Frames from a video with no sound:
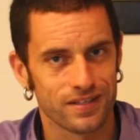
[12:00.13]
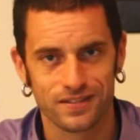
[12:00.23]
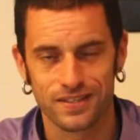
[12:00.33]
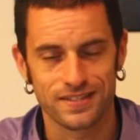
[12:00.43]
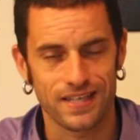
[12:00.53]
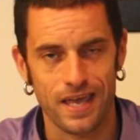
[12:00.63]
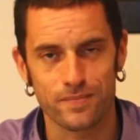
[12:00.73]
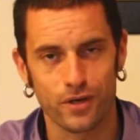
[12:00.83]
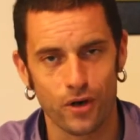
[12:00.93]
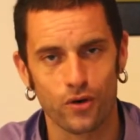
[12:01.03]
the
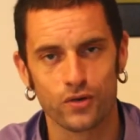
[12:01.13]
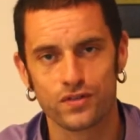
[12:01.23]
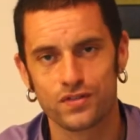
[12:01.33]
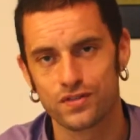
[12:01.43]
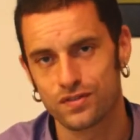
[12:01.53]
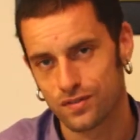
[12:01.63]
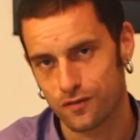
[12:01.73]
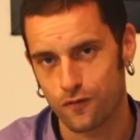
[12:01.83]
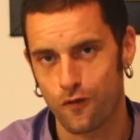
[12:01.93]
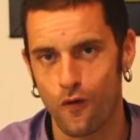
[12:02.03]
same goes
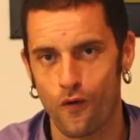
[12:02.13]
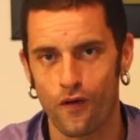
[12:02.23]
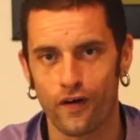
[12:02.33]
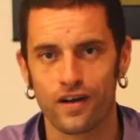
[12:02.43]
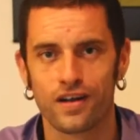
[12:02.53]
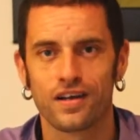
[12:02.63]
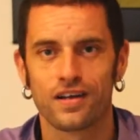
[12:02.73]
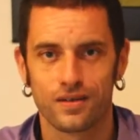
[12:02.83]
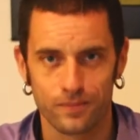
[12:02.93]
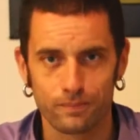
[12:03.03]
for
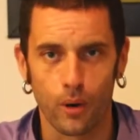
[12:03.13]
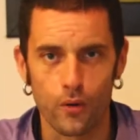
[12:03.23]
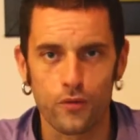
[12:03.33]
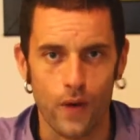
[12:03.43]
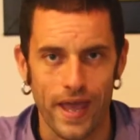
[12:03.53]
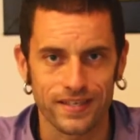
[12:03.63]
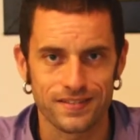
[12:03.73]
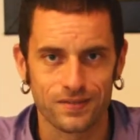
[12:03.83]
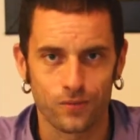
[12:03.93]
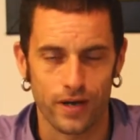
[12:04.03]
both
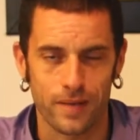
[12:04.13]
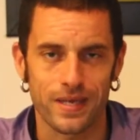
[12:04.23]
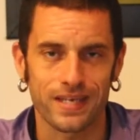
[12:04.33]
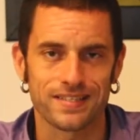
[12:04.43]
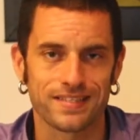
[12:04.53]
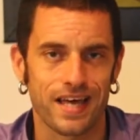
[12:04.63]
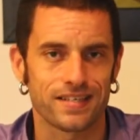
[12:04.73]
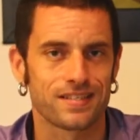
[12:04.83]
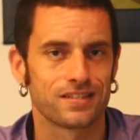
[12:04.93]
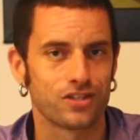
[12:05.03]
ways. What I mean is
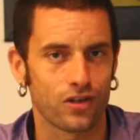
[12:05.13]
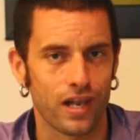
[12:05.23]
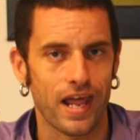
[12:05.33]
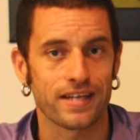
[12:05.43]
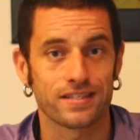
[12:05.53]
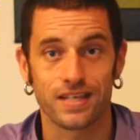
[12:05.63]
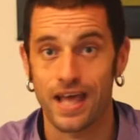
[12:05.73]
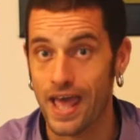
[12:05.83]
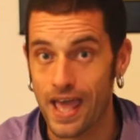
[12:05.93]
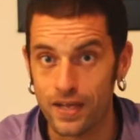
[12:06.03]
that don't let
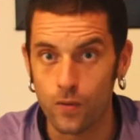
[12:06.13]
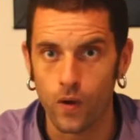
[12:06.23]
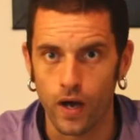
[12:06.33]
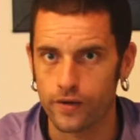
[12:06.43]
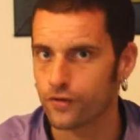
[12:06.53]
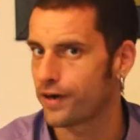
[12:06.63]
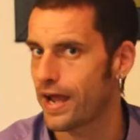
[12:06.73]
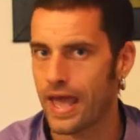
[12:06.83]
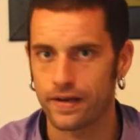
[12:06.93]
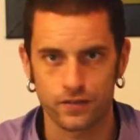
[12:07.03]
anyone or
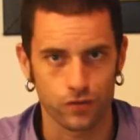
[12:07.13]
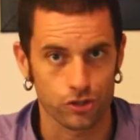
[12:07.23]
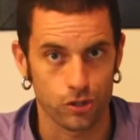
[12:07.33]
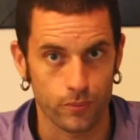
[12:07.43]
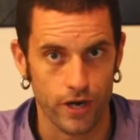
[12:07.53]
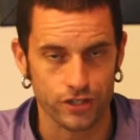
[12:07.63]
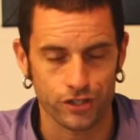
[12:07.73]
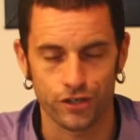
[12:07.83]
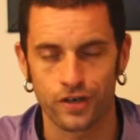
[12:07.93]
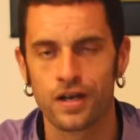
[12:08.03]
any social
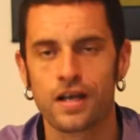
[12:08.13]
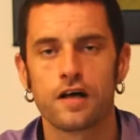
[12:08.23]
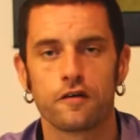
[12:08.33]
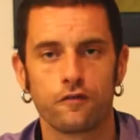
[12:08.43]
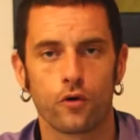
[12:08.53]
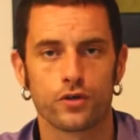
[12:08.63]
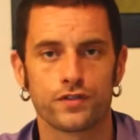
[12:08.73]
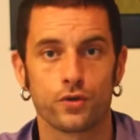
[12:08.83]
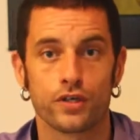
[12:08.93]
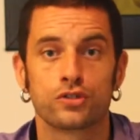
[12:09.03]
pressure
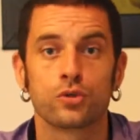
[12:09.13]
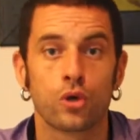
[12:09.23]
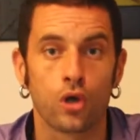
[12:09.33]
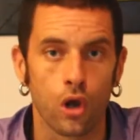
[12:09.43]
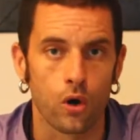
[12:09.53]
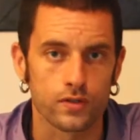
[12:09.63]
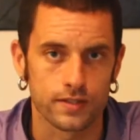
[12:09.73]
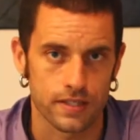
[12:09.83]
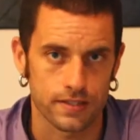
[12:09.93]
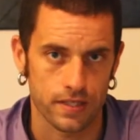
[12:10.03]
force you into
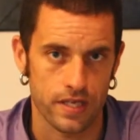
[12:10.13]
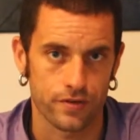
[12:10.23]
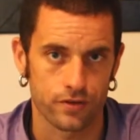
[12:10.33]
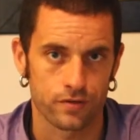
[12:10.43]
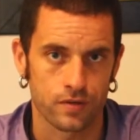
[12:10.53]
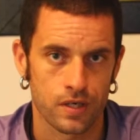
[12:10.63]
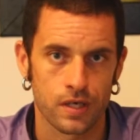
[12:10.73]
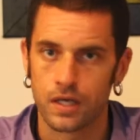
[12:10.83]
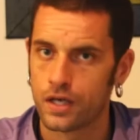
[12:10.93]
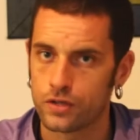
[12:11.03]
closedness either.
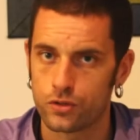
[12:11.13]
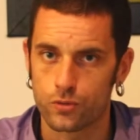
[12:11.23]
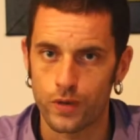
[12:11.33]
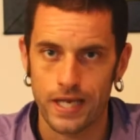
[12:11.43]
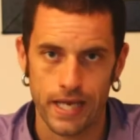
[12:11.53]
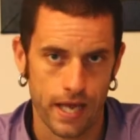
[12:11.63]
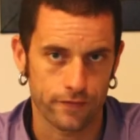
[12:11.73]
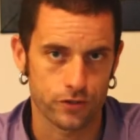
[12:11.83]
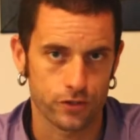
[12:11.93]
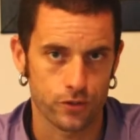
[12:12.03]
You really
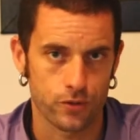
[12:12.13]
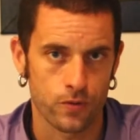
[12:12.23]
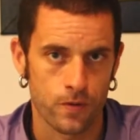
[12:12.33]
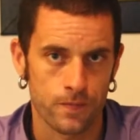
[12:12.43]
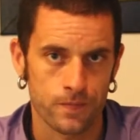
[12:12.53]
have to